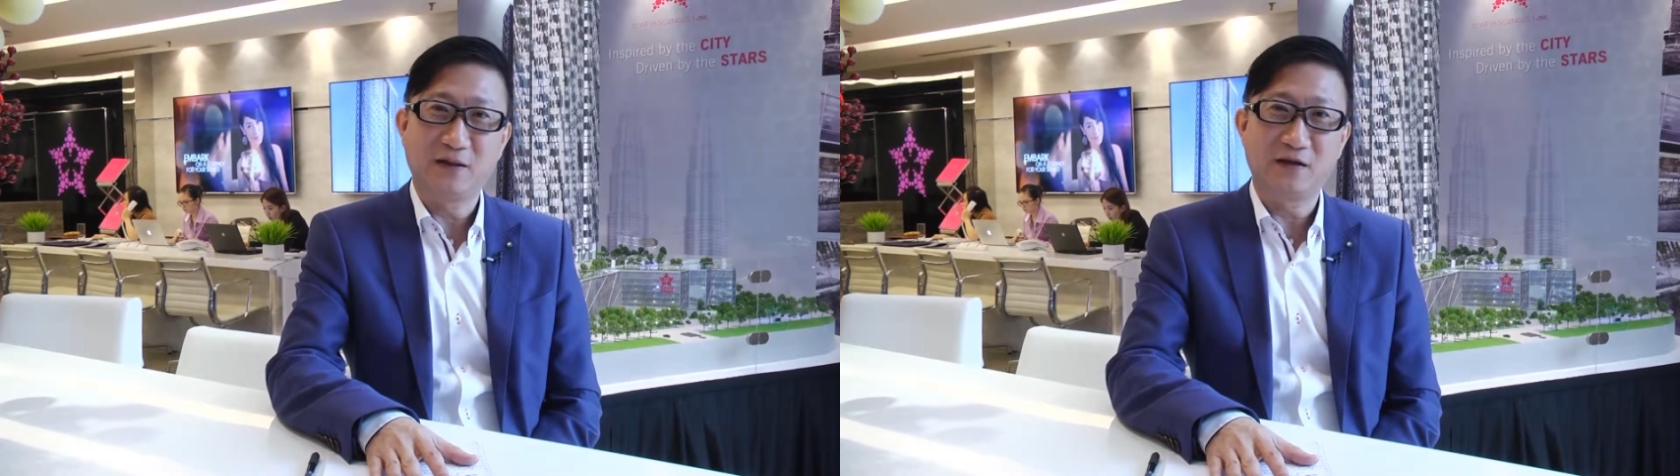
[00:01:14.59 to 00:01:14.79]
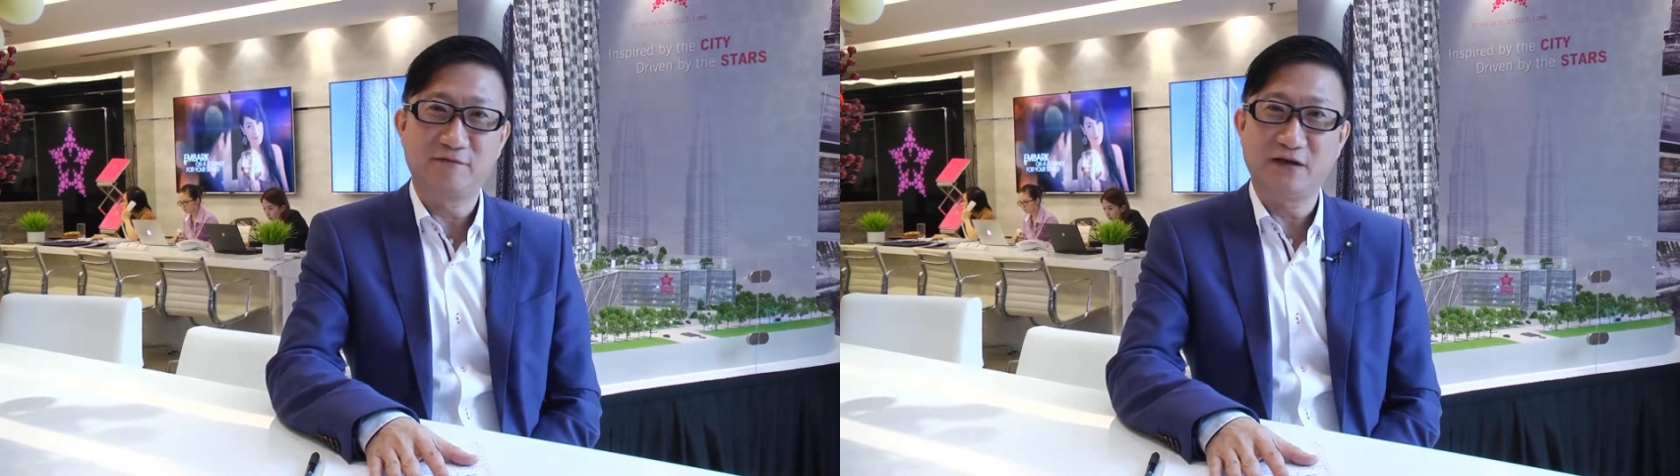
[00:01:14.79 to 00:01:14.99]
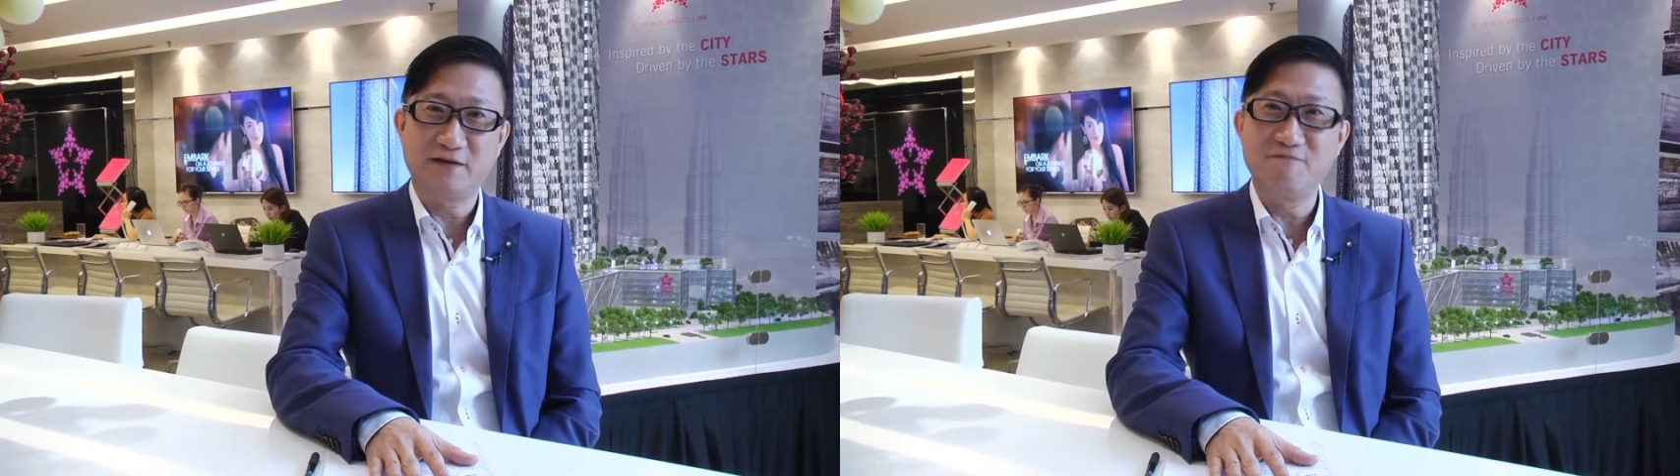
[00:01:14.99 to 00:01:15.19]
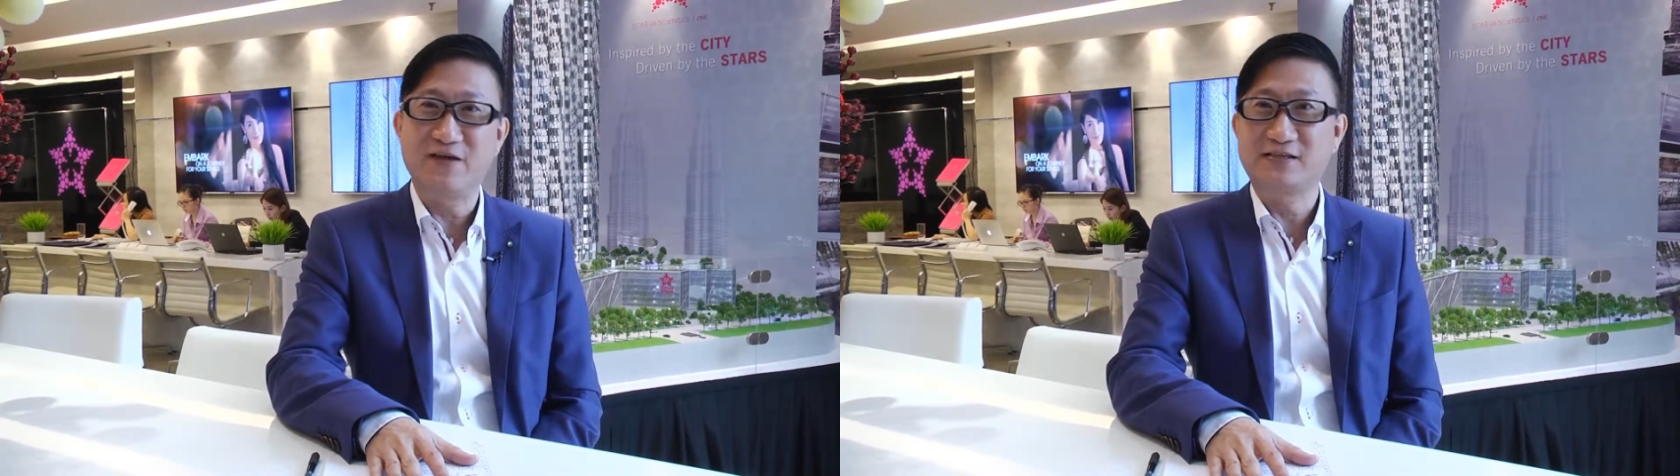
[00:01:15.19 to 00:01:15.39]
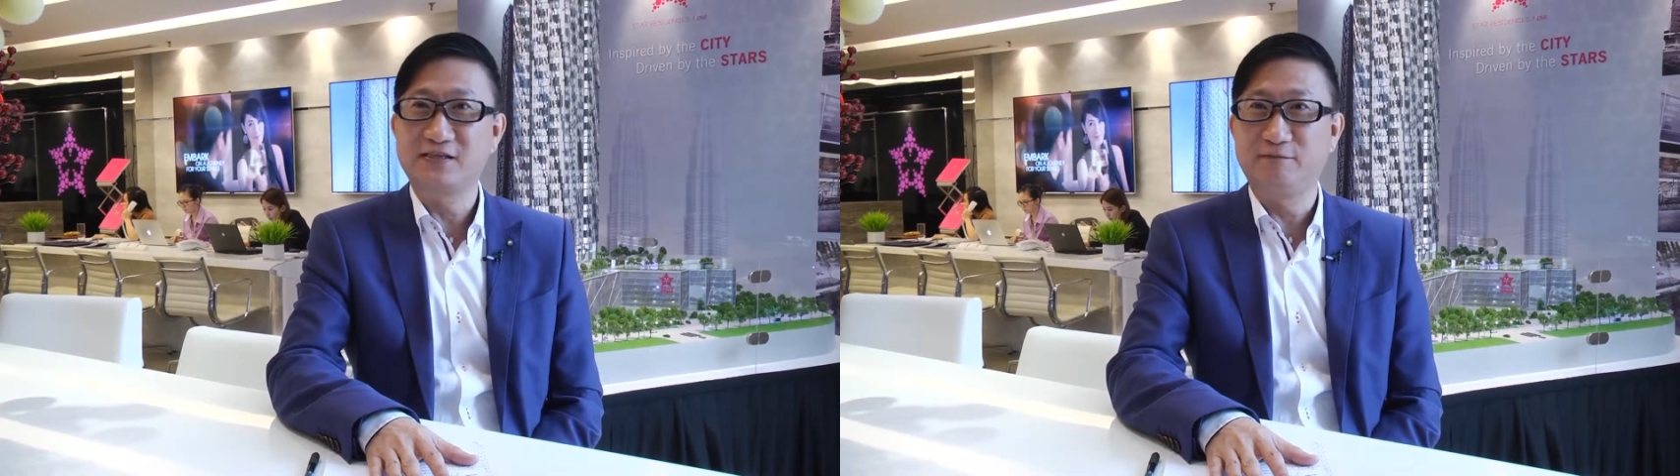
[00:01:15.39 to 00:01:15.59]
lot of
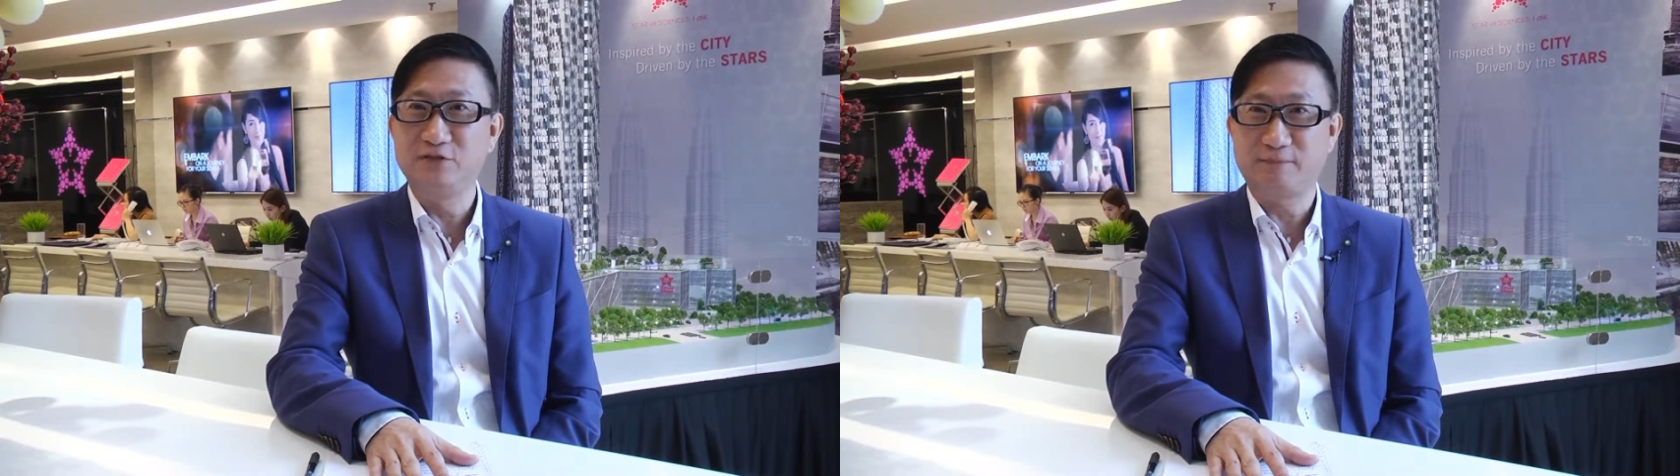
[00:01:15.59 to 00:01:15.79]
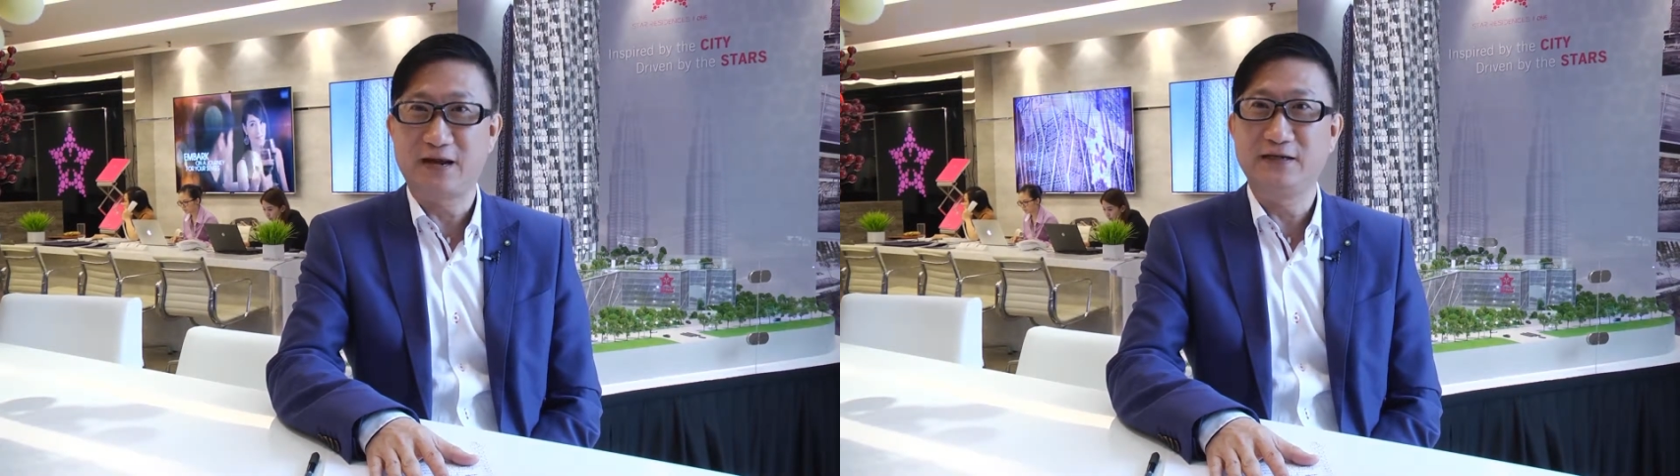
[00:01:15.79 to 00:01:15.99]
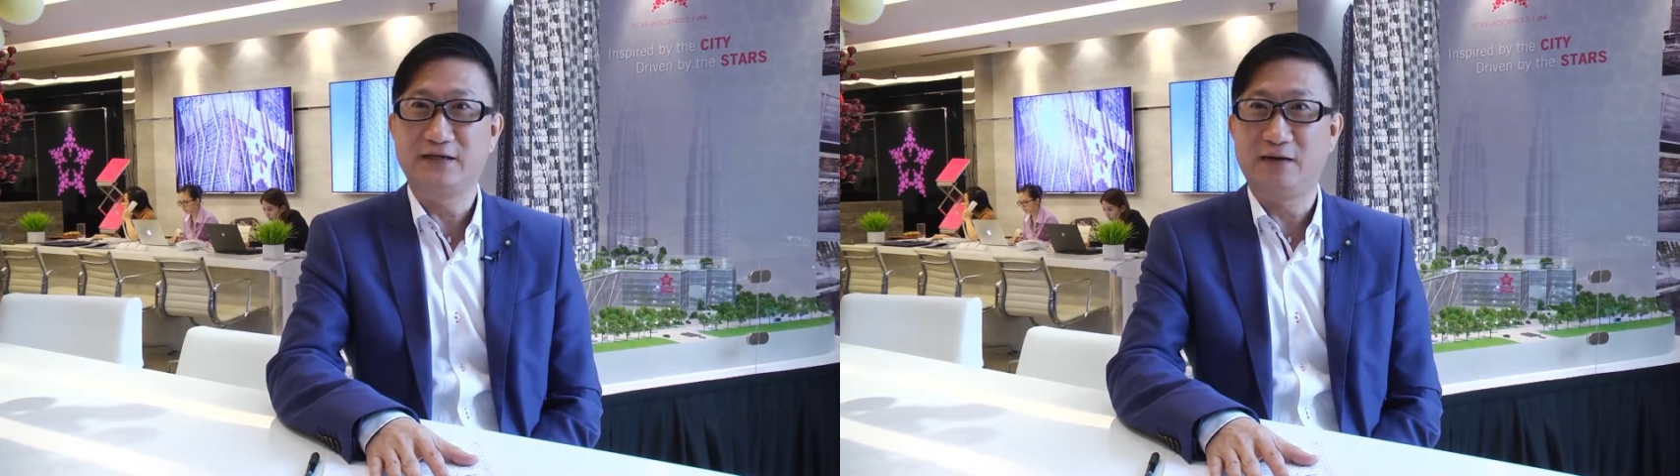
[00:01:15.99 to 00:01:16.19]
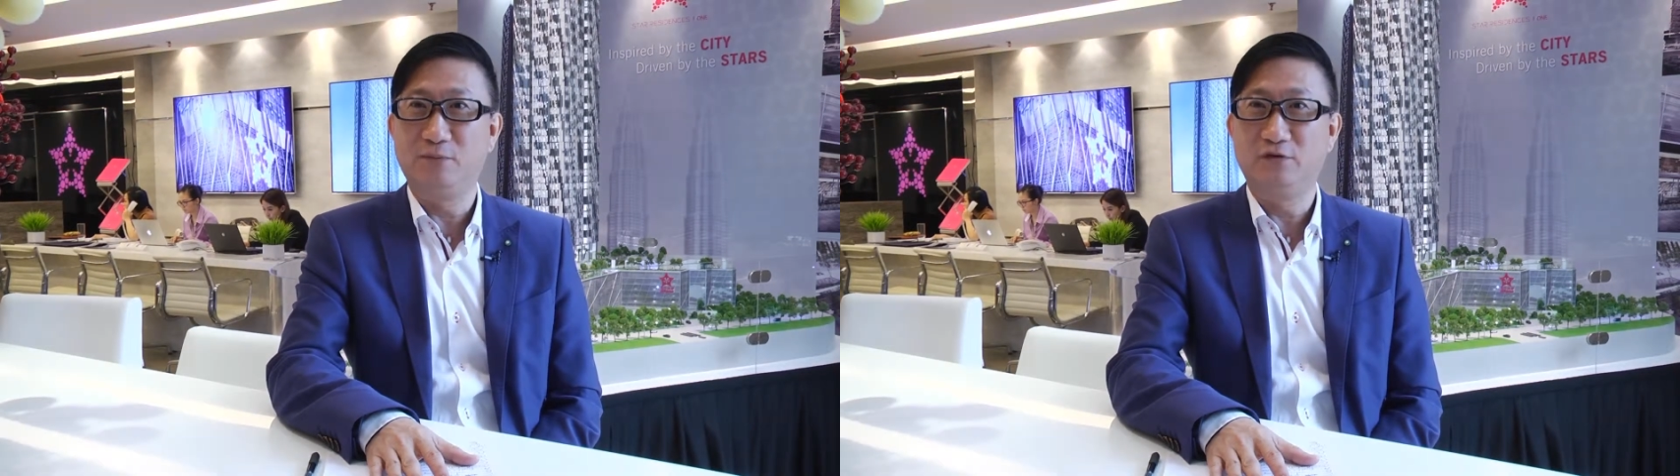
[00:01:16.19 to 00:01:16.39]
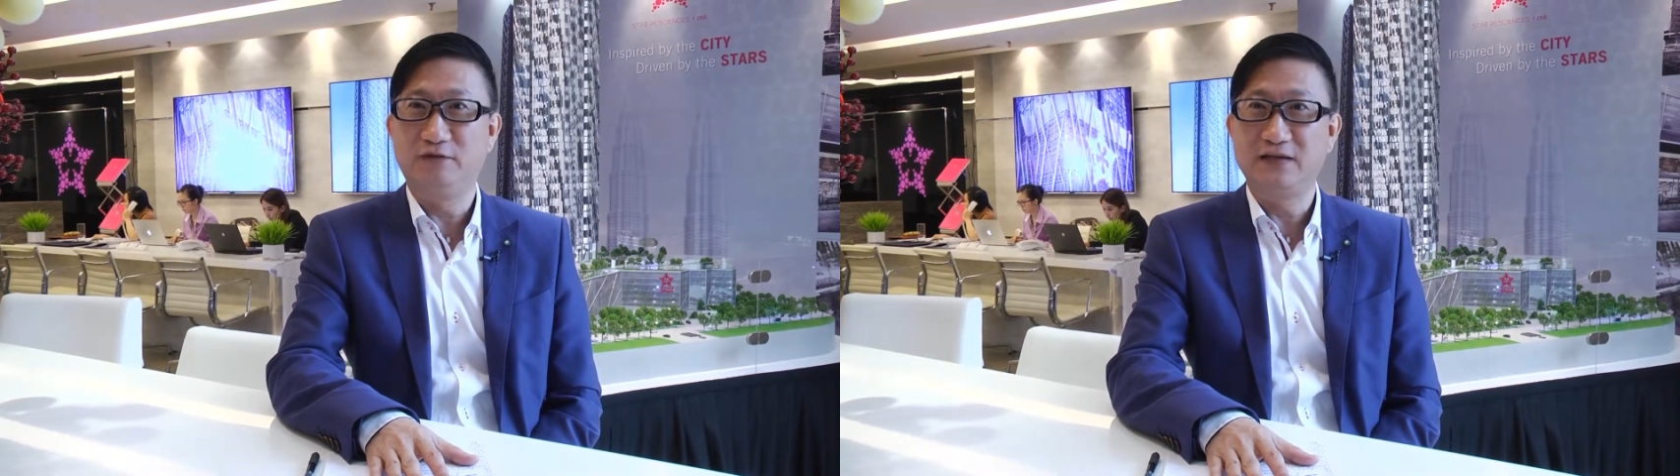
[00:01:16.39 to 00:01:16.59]
investors from Japan, they
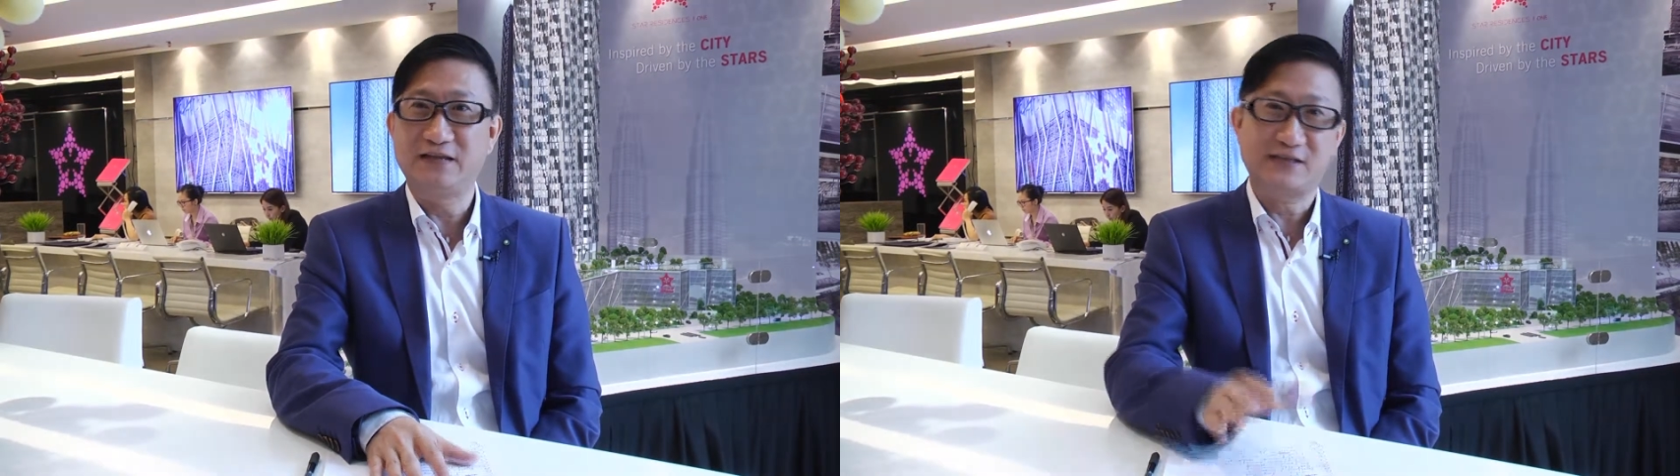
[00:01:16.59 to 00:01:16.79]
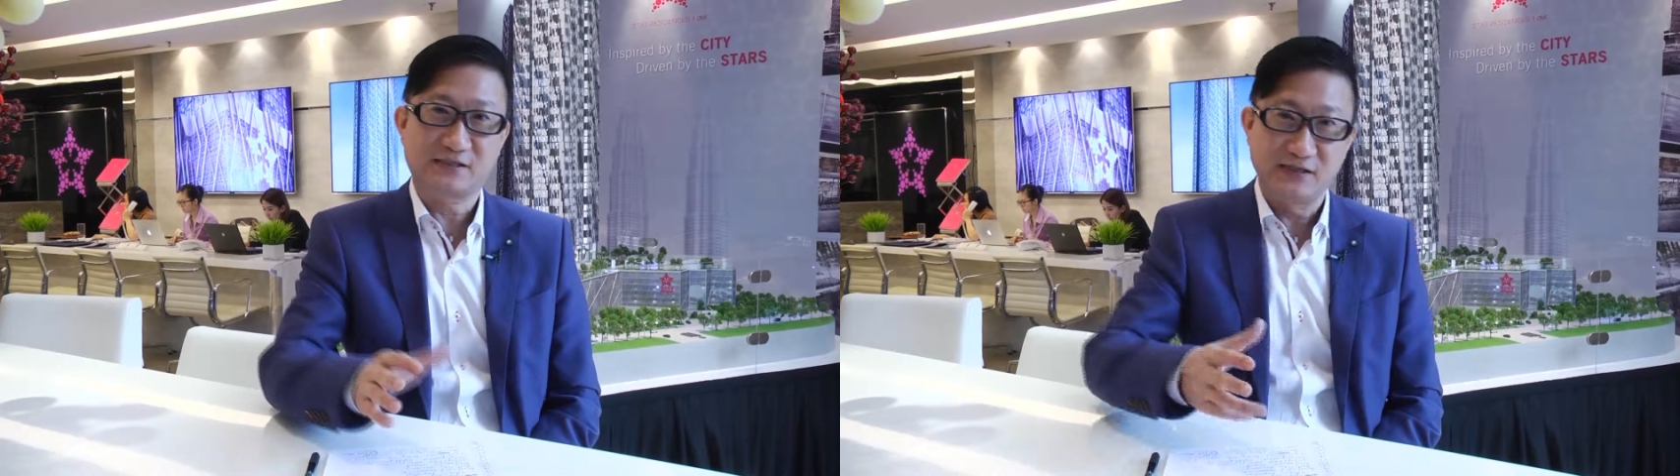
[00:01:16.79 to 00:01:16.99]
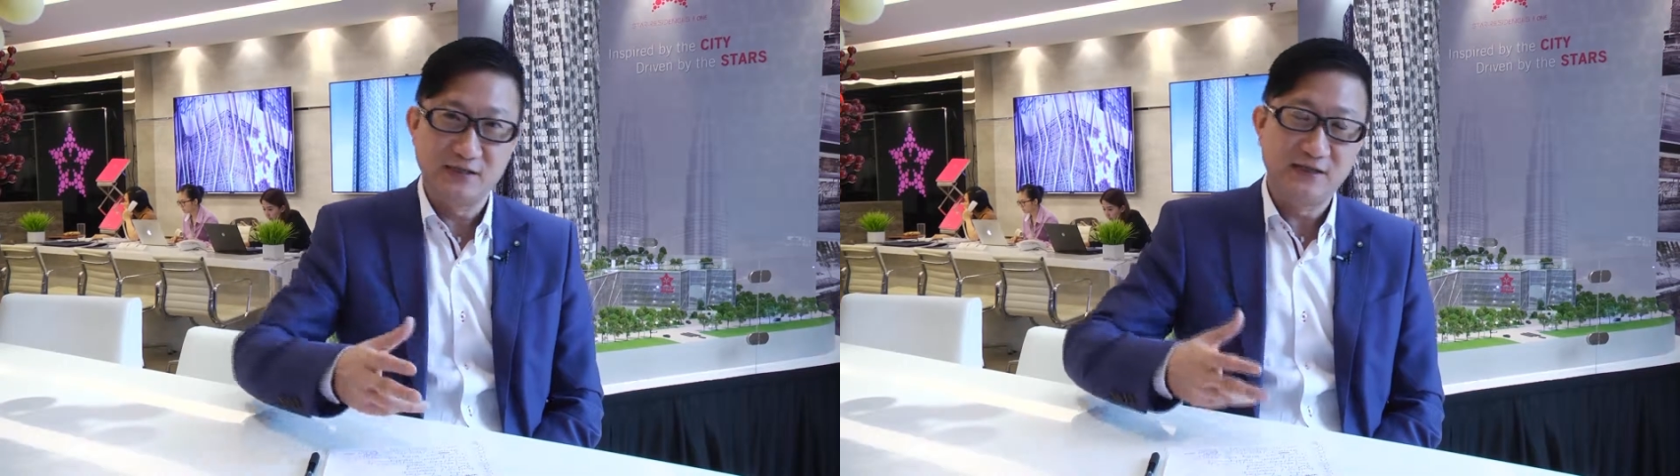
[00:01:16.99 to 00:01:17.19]
come over, and that's